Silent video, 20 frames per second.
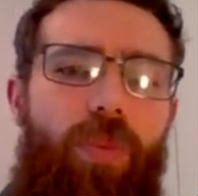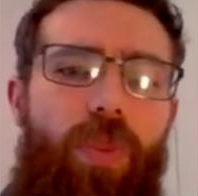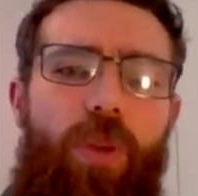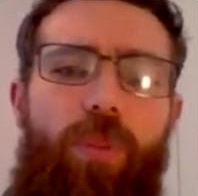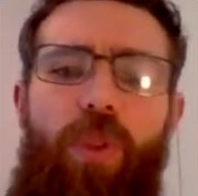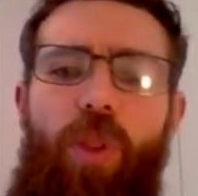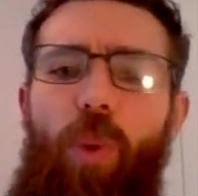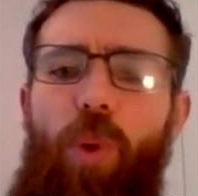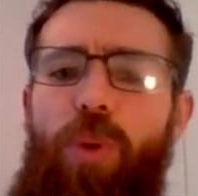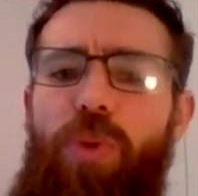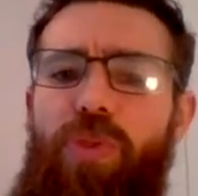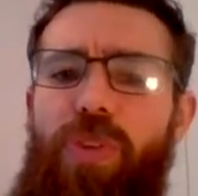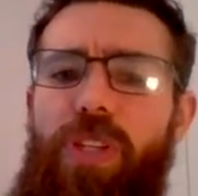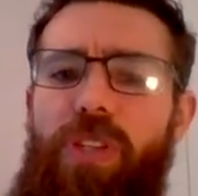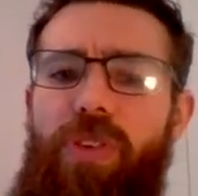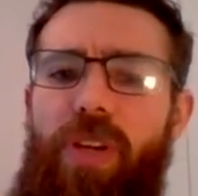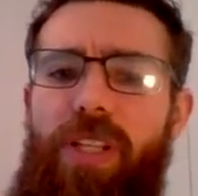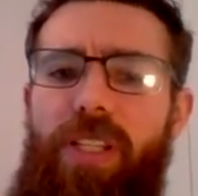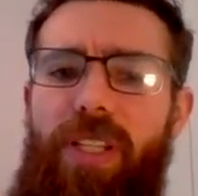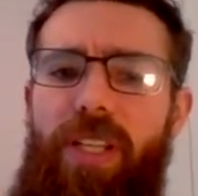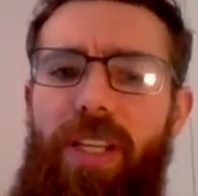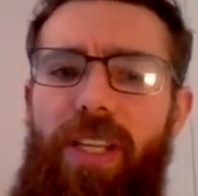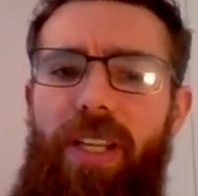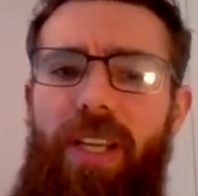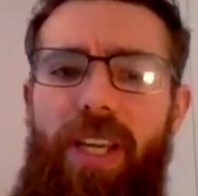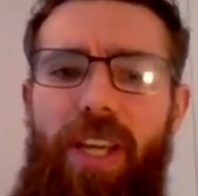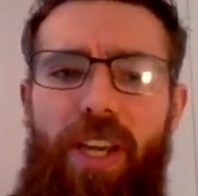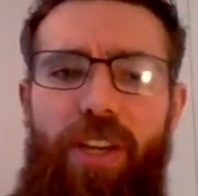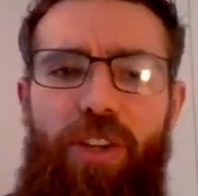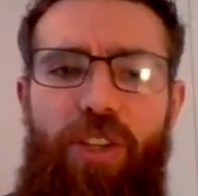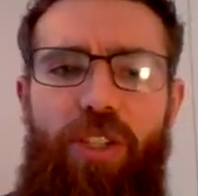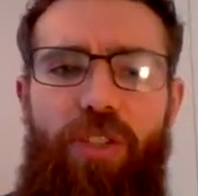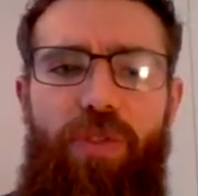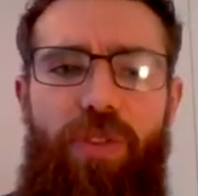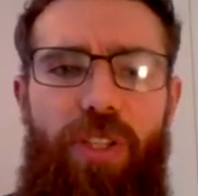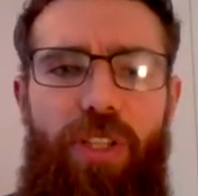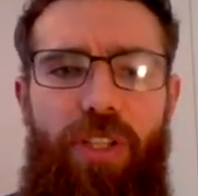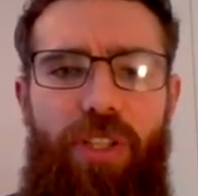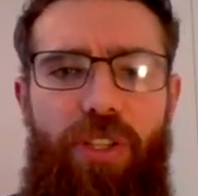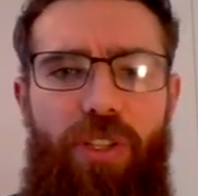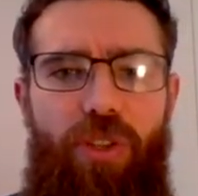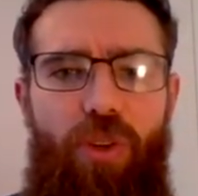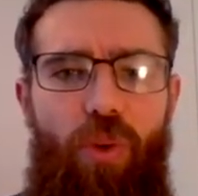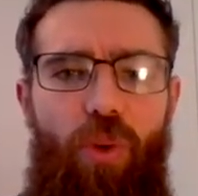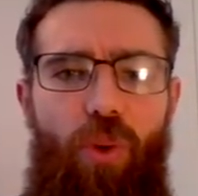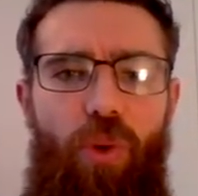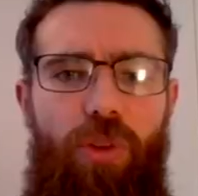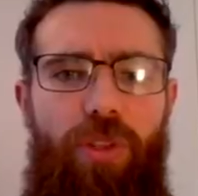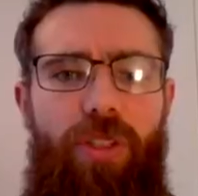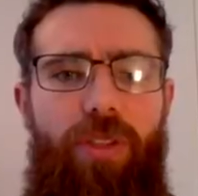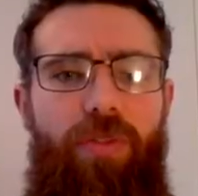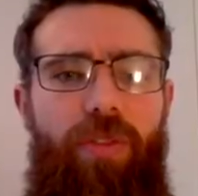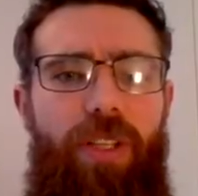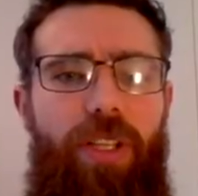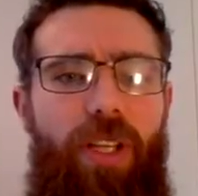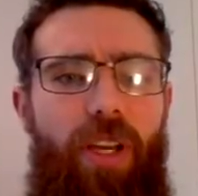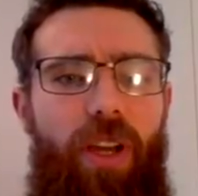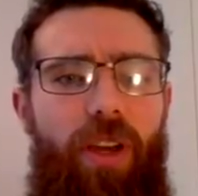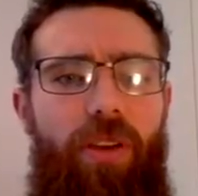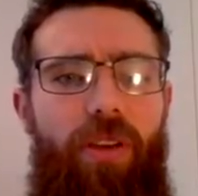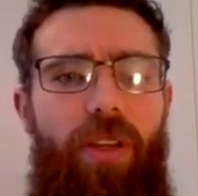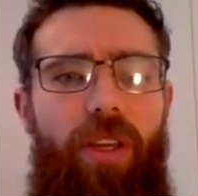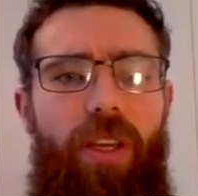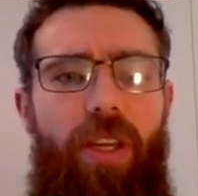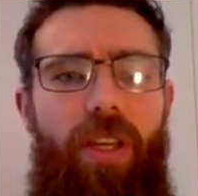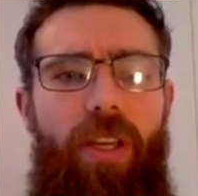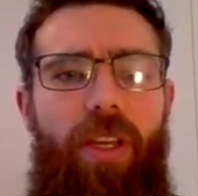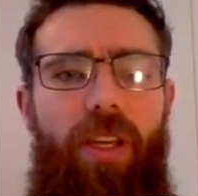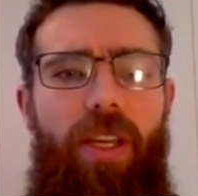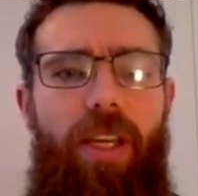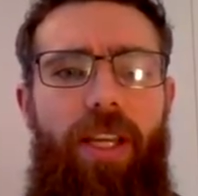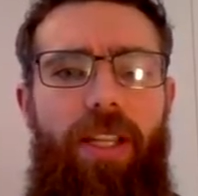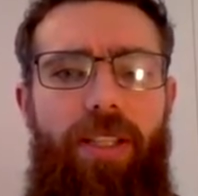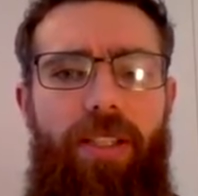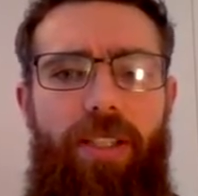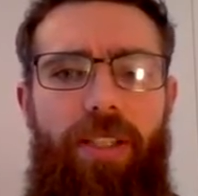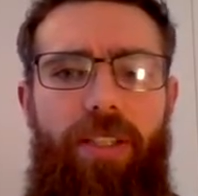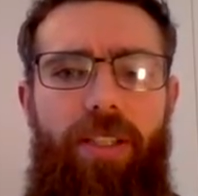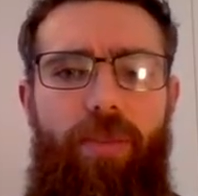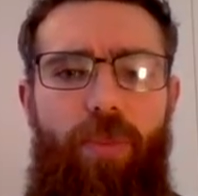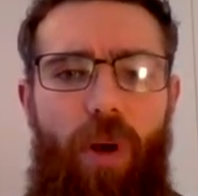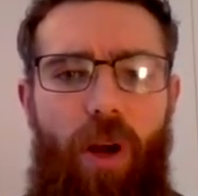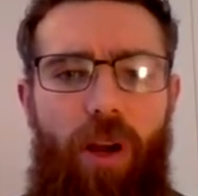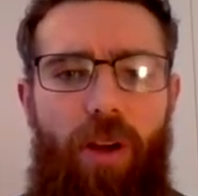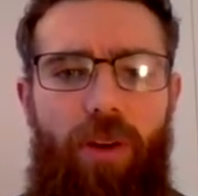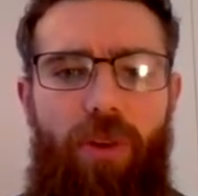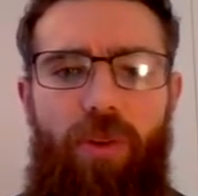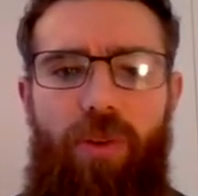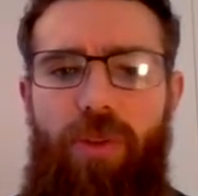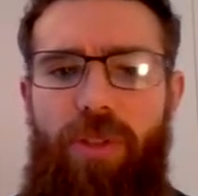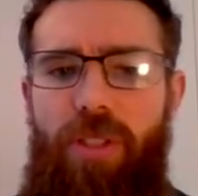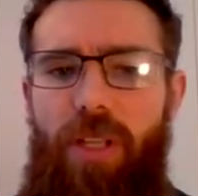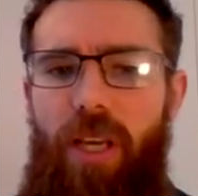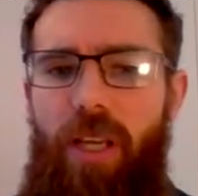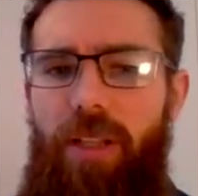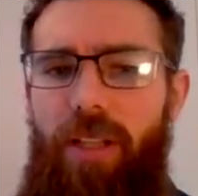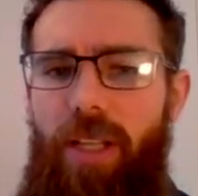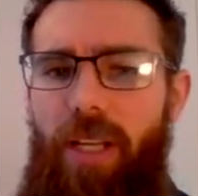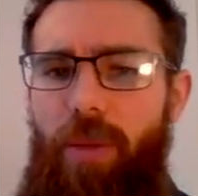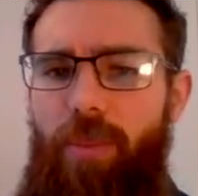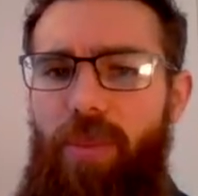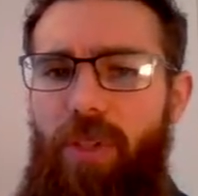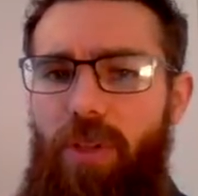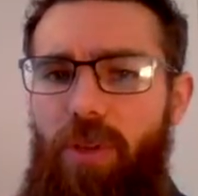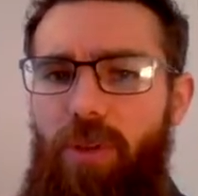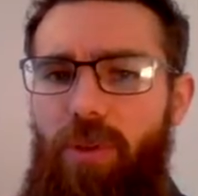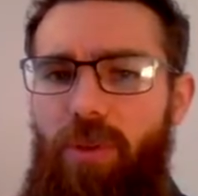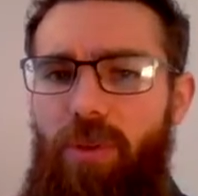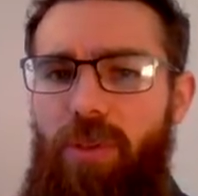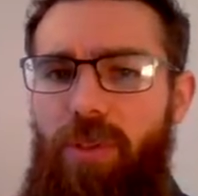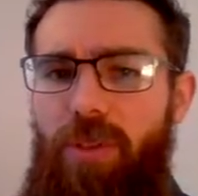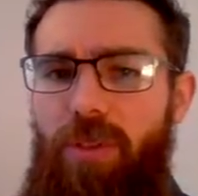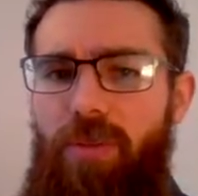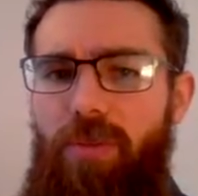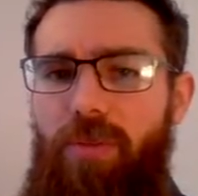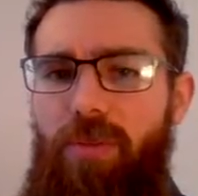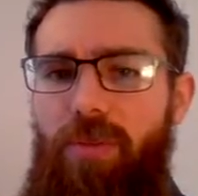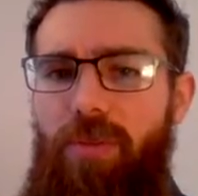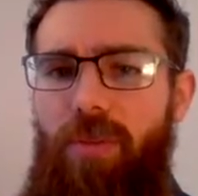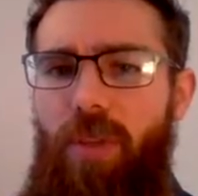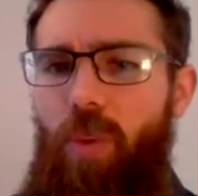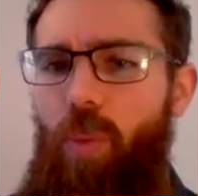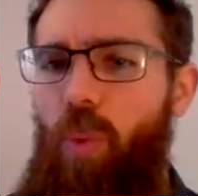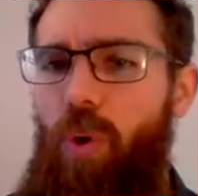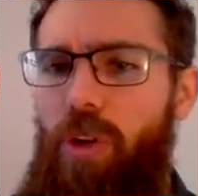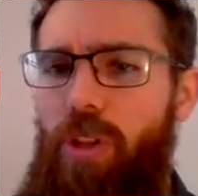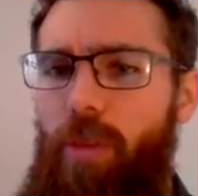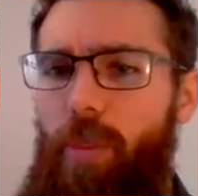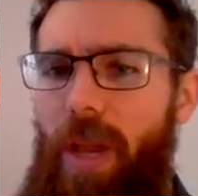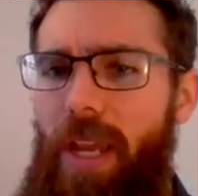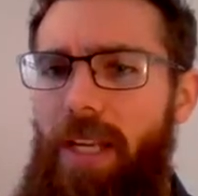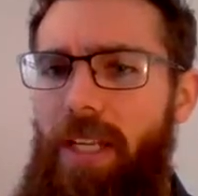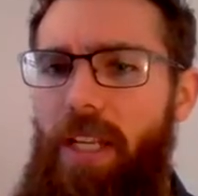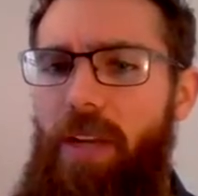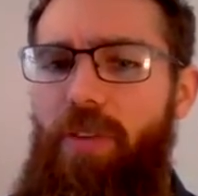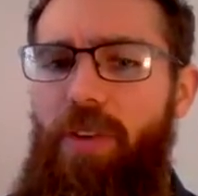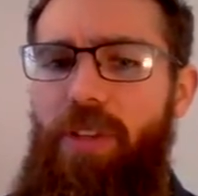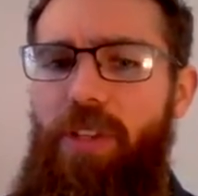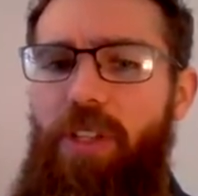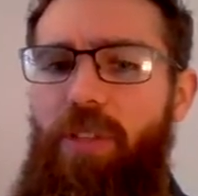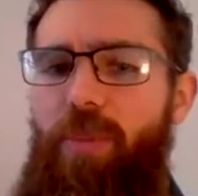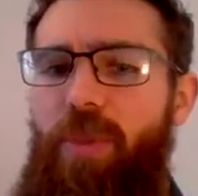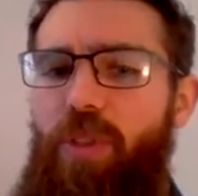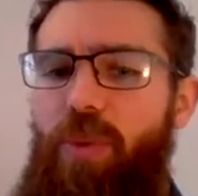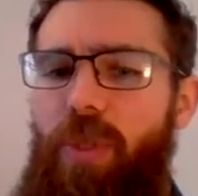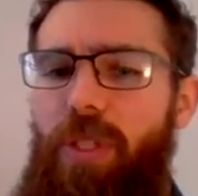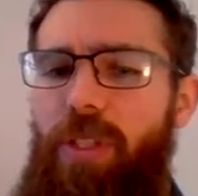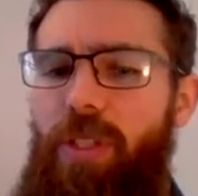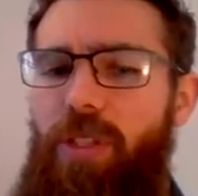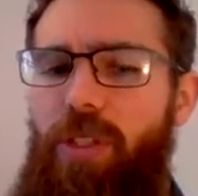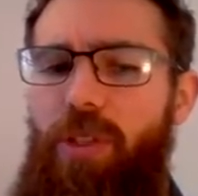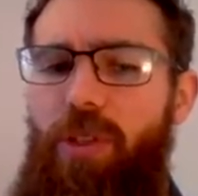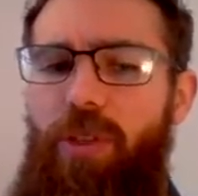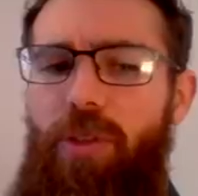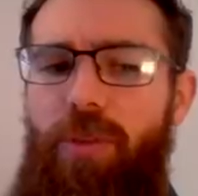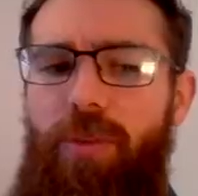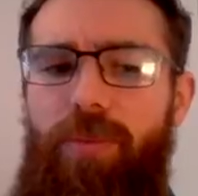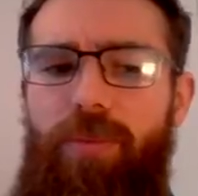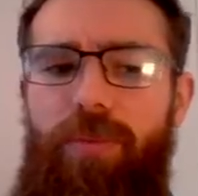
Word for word: But the ones we're interested in, just for this short video, is the spirals and the ellipticals. And what are the main differences between the two?